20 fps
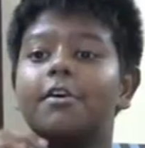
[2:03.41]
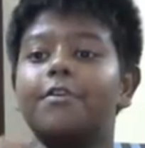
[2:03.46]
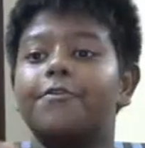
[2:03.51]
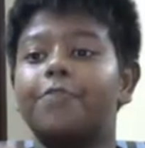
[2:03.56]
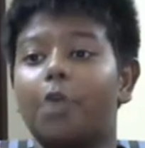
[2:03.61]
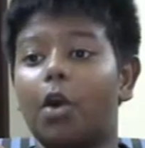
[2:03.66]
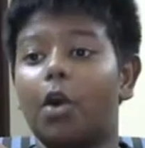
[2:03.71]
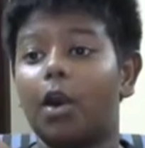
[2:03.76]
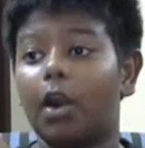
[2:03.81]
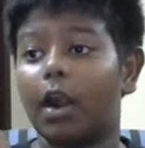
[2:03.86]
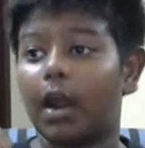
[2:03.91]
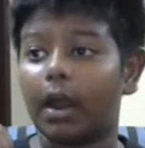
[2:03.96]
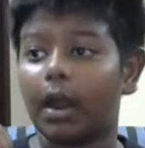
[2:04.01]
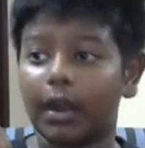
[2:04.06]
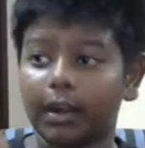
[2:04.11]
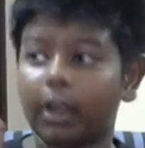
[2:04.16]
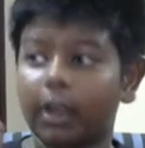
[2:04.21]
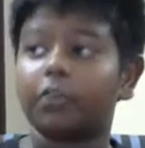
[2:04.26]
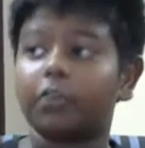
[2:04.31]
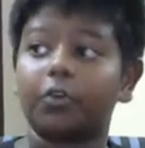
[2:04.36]
For
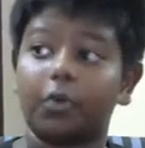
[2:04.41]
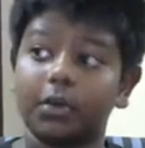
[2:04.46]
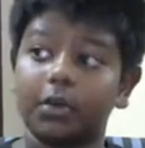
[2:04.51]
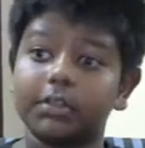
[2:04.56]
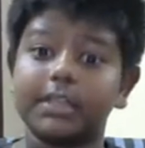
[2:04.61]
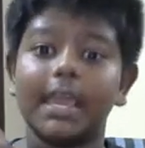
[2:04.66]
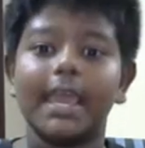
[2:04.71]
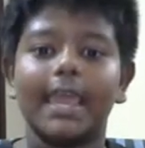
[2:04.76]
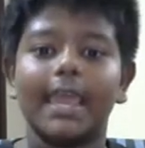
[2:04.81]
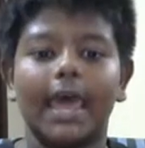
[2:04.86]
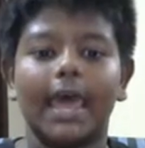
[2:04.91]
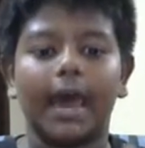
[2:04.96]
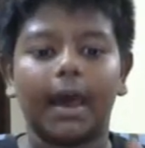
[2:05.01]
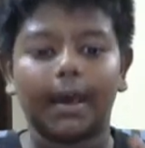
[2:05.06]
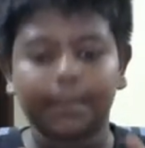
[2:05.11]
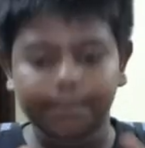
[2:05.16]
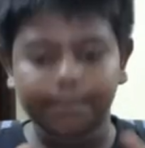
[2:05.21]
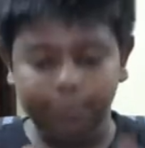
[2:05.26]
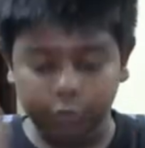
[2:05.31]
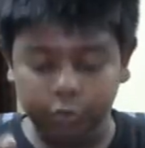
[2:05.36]
not crores,
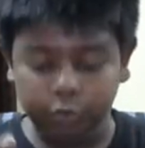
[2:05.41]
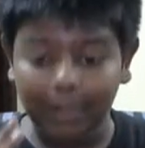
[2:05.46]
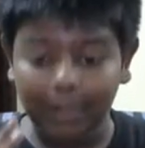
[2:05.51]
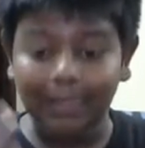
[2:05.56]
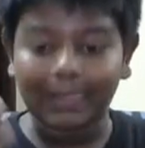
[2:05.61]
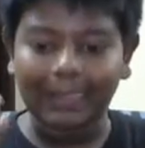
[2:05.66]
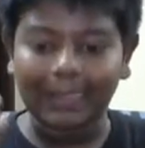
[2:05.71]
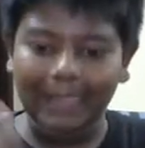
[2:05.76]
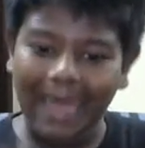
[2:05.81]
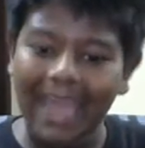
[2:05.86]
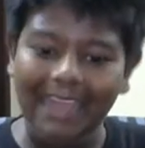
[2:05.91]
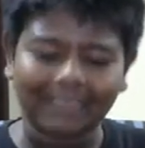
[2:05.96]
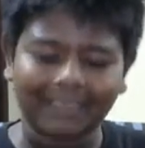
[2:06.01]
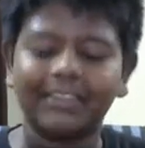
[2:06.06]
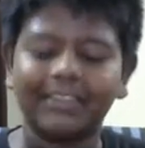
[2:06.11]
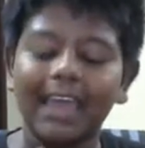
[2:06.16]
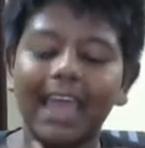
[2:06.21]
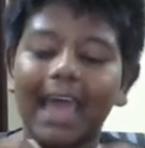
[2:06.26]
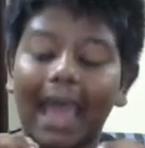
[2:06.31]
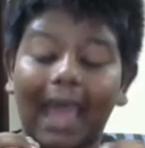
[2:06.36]
12
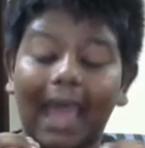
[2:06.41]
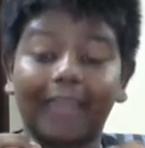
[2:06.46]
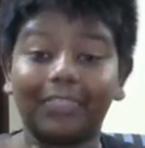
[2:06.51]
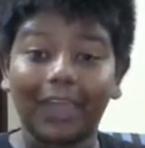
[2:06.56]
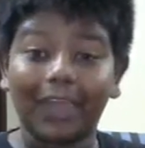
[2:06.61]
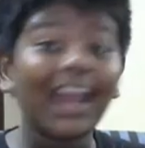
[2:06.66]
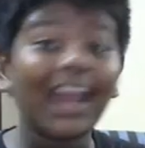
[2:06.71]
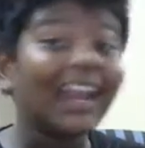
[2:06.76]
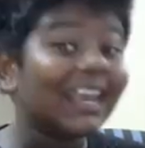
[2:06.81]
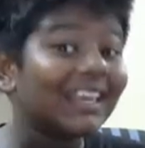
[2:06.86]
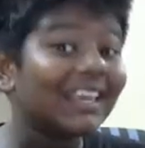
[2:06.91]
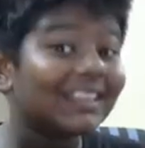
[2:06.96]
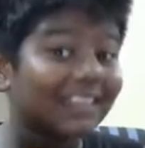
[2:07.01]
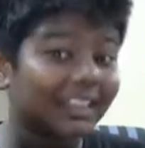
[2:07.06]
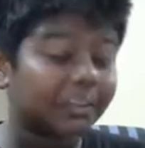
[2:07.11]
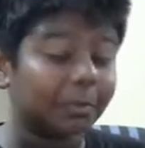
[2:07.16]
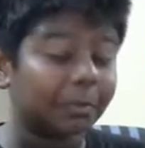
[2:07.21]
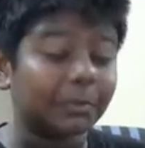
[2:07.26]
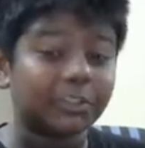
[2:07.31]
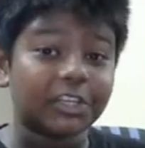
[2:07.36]
lakhs, and that is
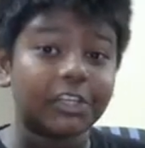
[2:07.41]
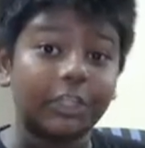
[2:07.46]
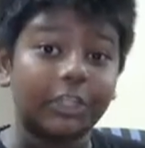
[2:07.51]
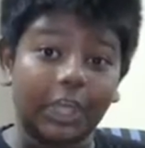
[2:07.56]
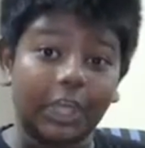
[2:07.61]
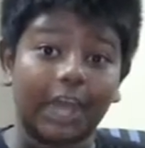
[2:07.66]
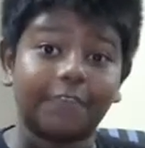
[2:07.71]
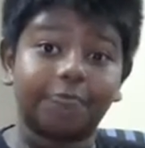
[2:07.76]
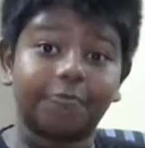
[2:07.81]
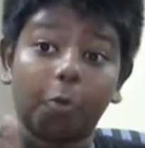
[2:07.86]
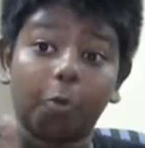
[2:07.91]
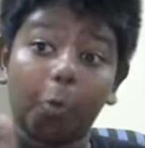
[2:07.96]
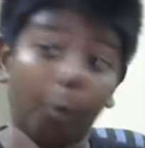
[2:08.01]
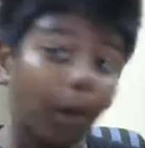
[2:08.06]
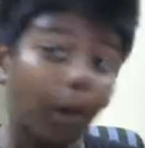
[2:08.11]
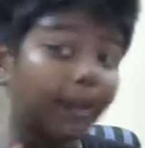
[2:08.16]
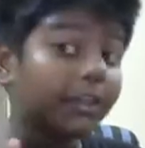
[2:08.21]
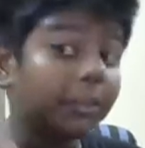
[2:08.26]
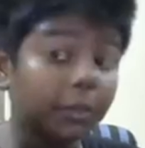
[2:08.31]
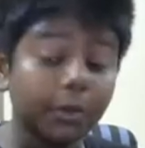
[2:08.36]
especially a lot for
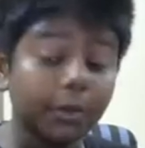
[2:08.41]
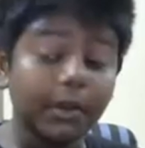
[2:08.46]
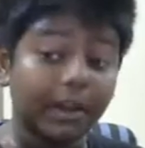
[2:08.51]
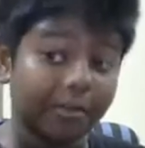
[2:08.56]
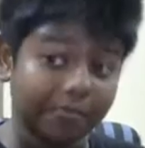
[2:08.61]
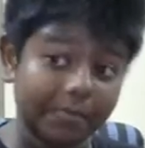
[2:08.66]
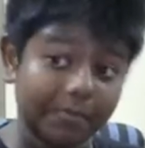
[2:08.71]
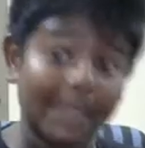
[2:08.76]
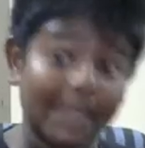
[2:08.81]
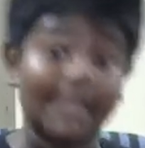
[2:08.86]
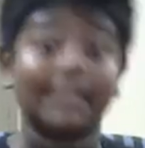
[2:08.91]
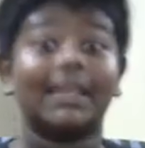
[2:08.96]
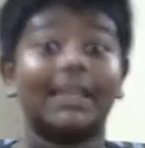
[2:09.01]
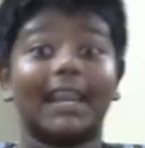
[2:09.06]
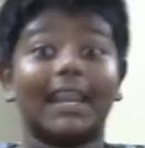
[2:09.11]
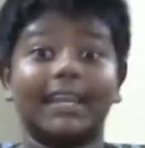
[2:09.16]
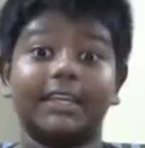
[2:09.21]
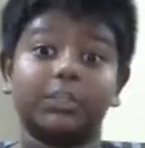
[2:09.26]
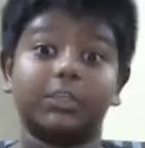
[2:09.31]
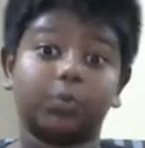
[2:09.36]
one unit of money.
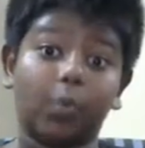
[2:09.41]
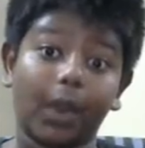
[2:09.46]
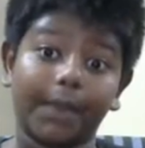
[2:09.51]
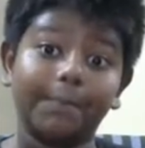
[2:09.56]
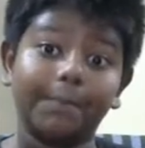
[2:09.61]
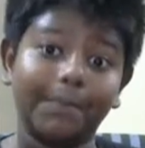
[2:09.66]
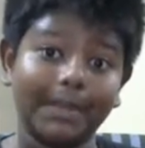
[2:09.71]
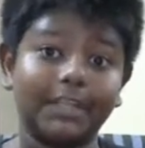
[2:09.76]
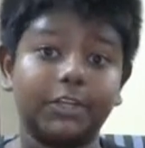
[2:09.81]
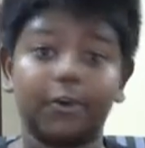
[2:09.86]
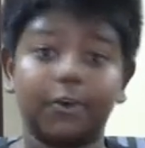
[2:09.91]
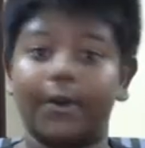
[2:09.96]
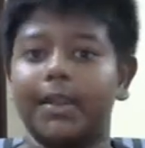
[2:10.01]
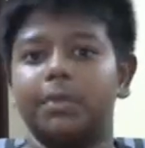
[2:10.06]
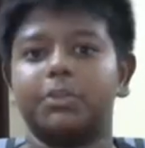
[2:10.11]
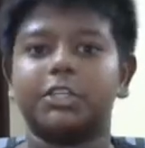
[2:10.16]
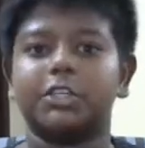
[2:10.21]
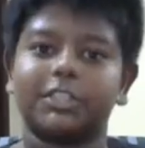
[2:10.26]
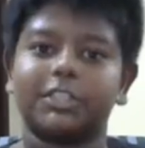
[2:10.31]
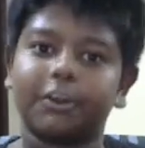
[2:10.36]
That is one
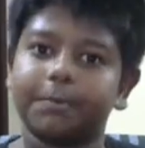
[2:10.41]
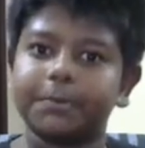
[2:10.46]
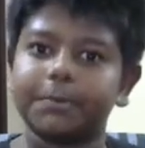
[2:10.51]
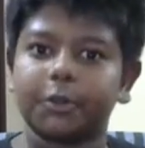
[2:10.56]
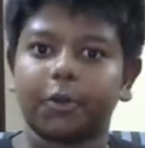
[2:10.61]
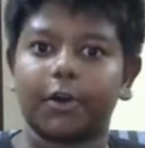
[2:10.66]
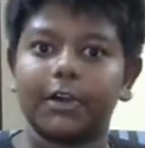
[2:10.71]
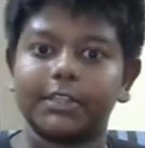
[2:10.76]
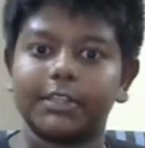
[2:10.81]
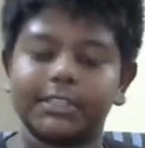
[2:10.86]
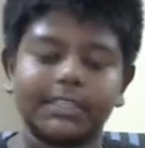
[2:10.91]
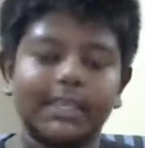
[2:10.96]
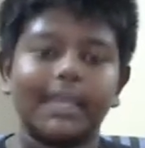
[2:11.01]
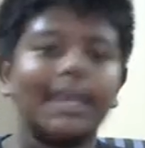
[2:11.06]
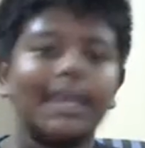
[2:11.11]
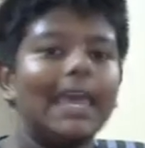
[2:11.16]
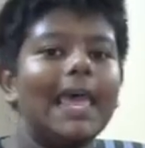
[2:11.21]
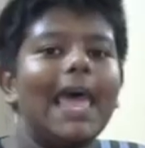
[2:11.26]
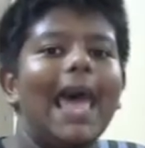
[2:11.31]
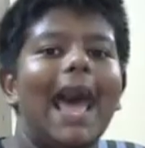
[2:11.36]
Bitcoin, which is cryptocurrency.